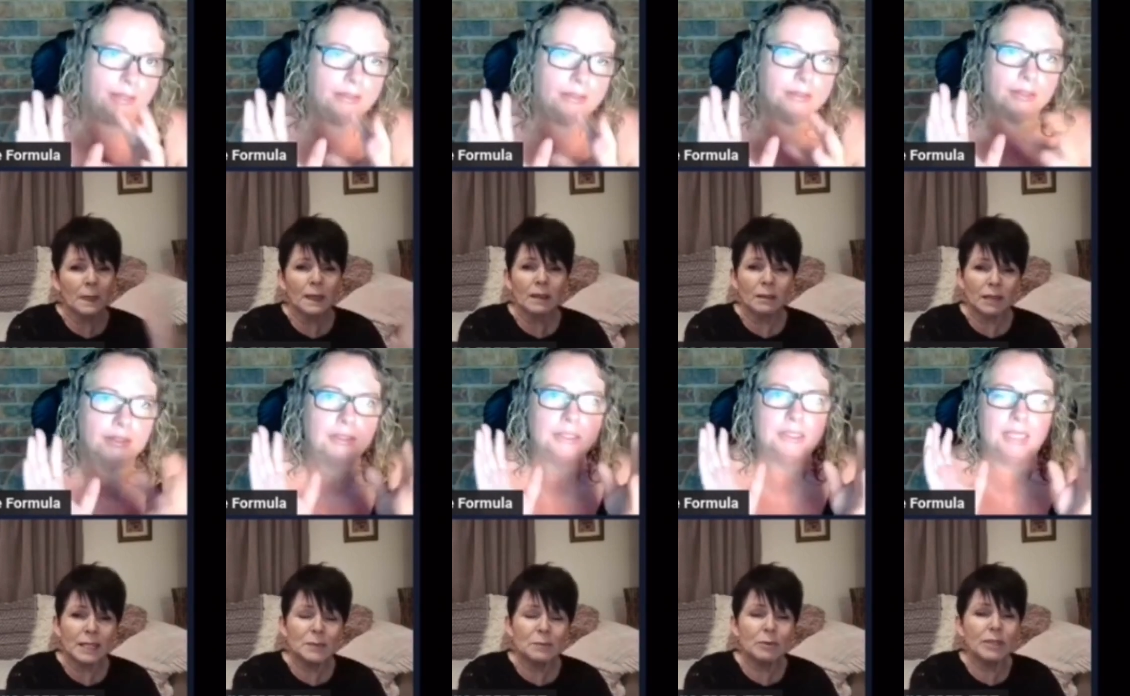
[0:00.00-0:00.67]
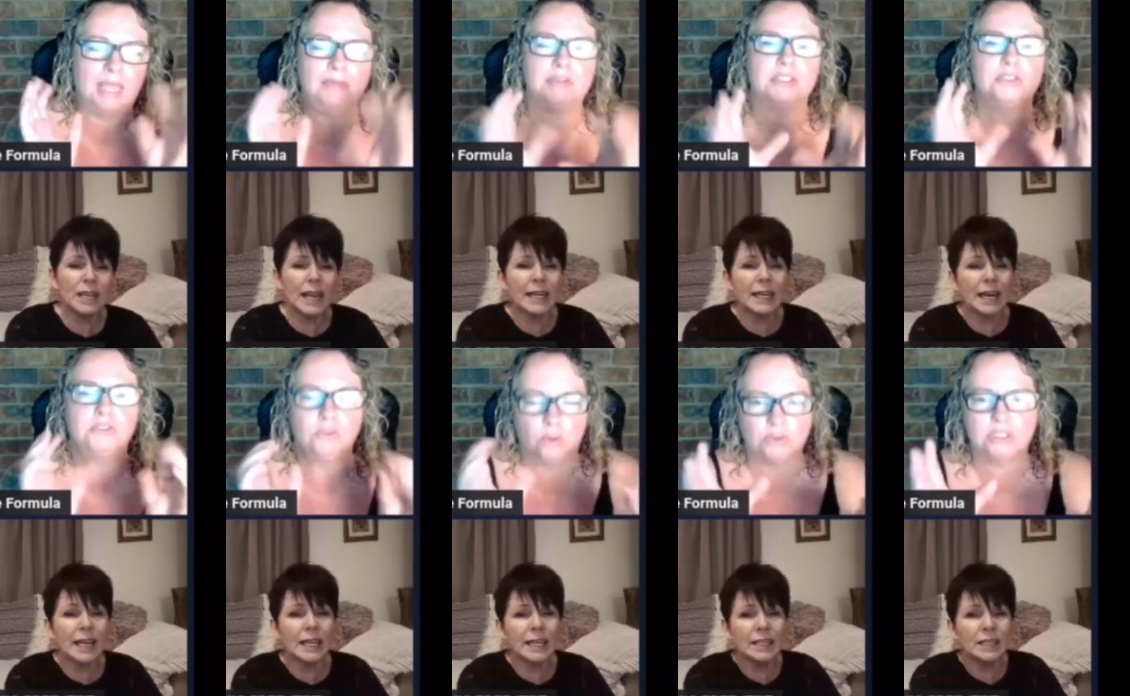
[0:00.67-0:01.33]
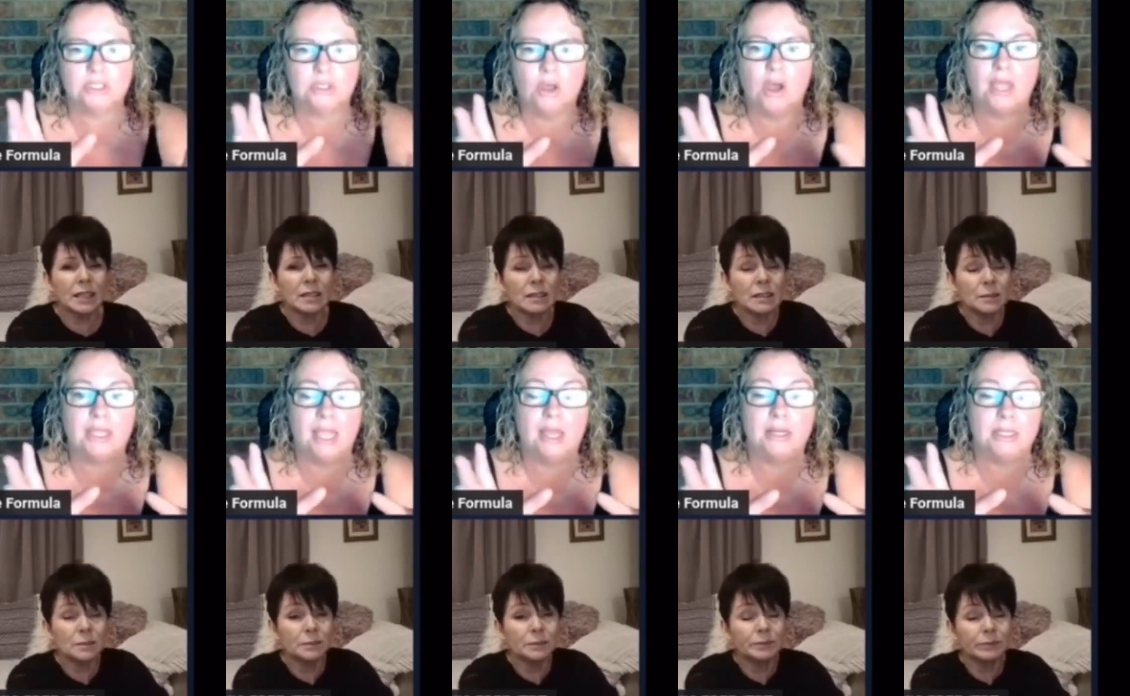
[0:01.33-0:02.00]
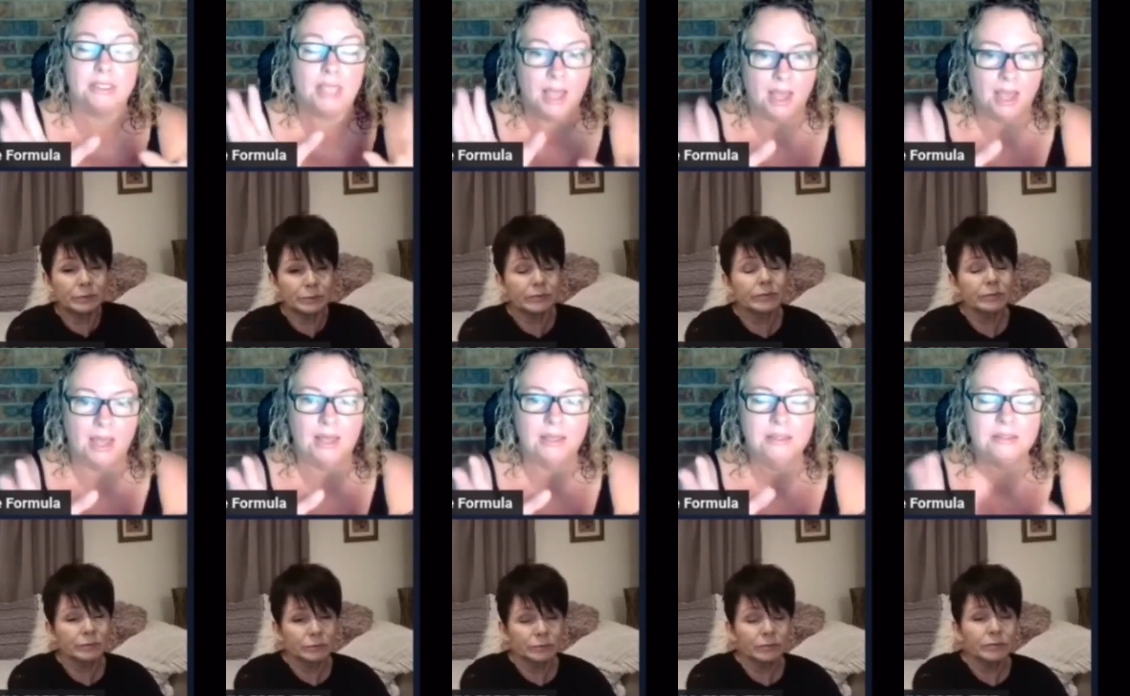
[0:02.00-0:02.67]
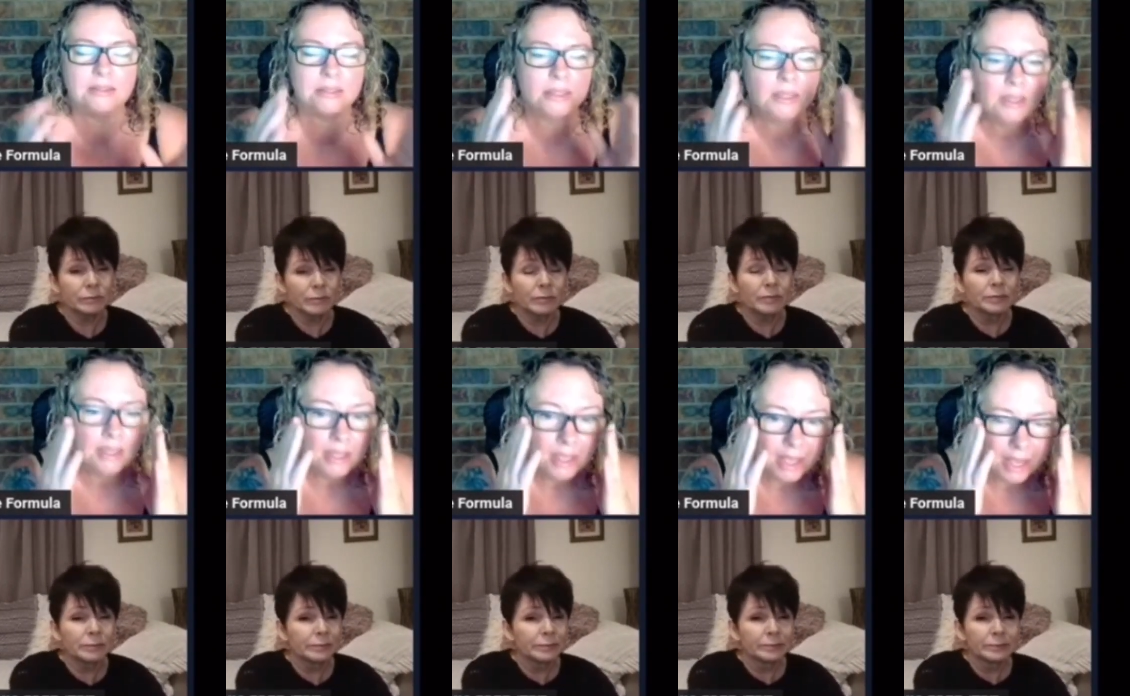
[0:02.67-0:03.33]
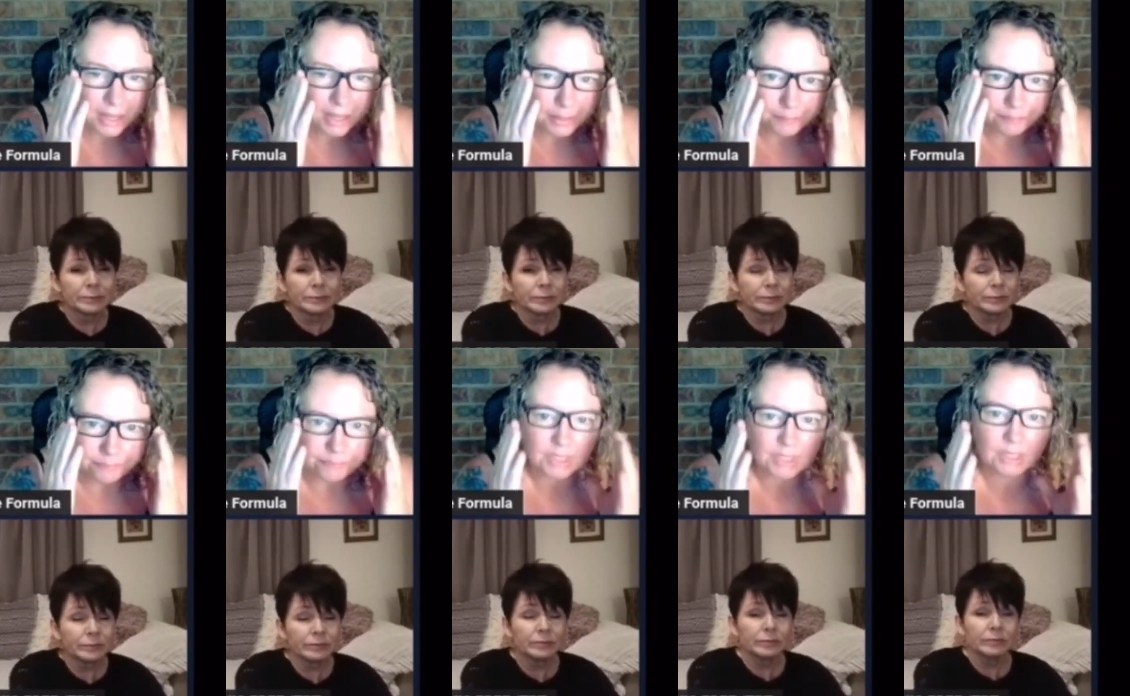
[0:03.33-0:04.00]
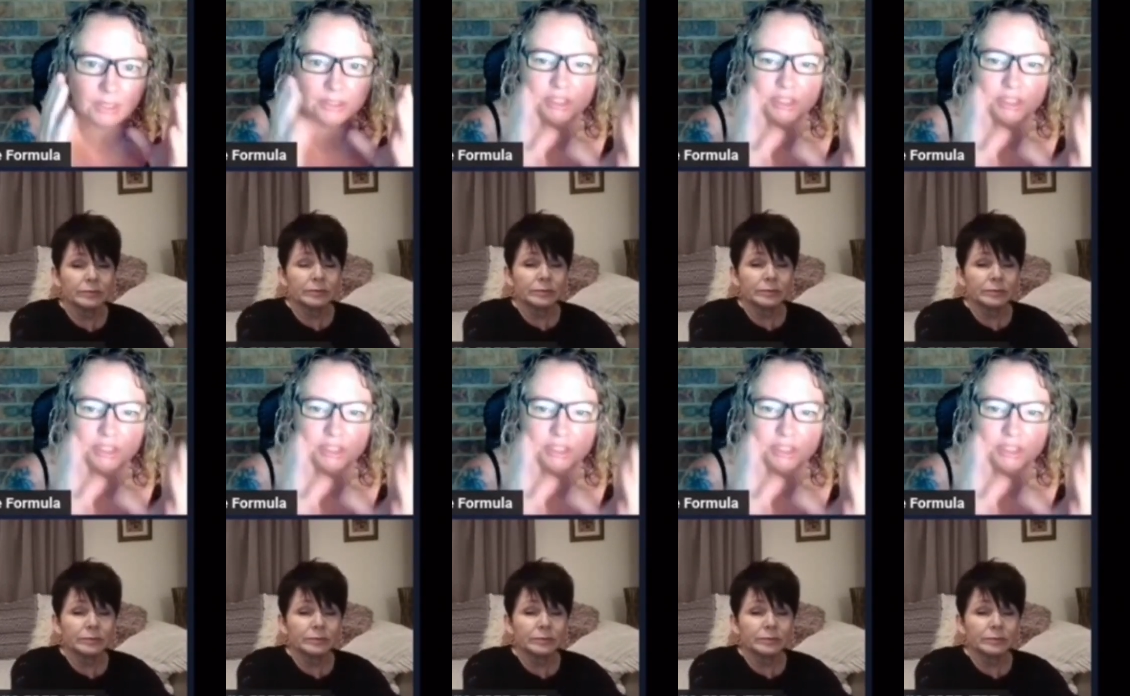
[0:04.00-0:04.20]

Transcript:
Speaker 1: that let's David's pretend not just lying out his ass. Um, let's just